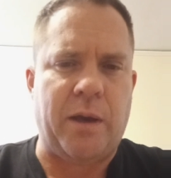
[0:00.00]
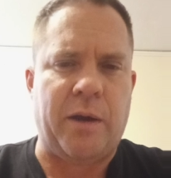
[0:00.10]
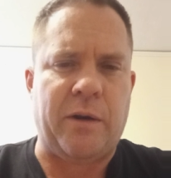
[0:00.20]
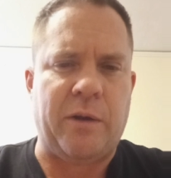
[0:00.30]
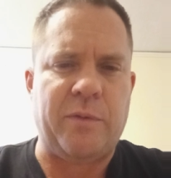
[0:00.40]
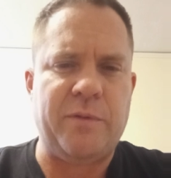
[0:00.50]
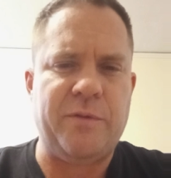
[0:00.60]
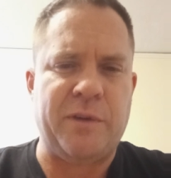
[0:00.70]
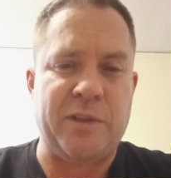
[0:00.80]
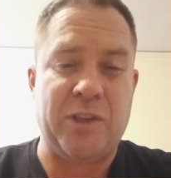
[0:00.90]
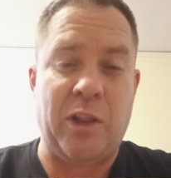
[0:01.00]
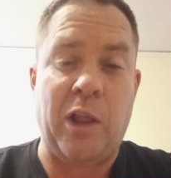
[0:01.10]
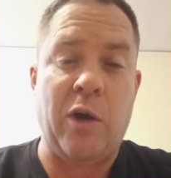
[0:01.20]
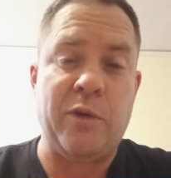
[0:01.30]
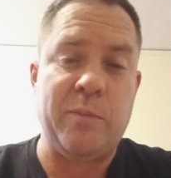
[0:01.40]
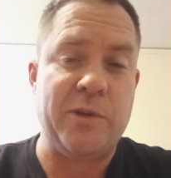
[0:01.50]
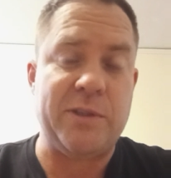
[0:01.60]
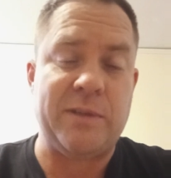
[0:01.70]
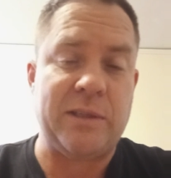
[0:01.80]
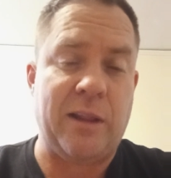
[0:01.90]
I don't know, feels alone
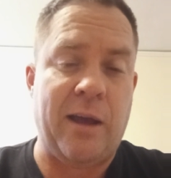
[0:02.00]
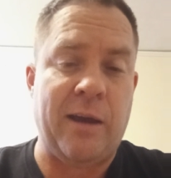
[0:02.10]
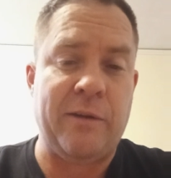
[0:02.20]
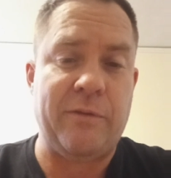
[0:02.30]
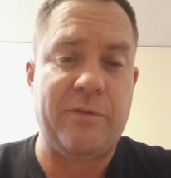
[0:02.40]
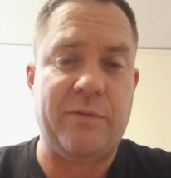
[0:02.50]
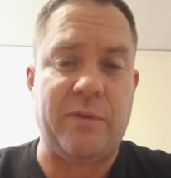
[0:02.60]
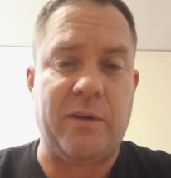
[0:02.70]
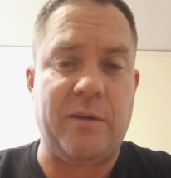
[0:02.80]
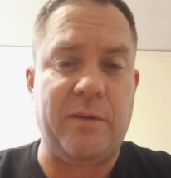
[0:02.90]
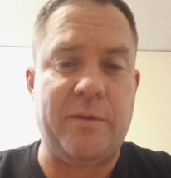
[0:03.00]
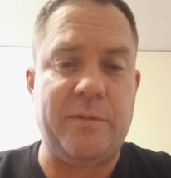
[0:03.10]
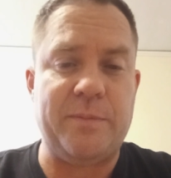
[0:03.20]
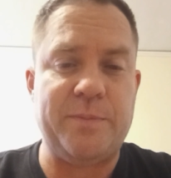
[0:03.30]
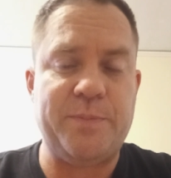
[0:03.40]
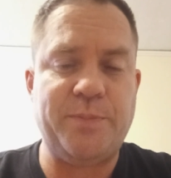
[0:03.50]
most of his life. Um,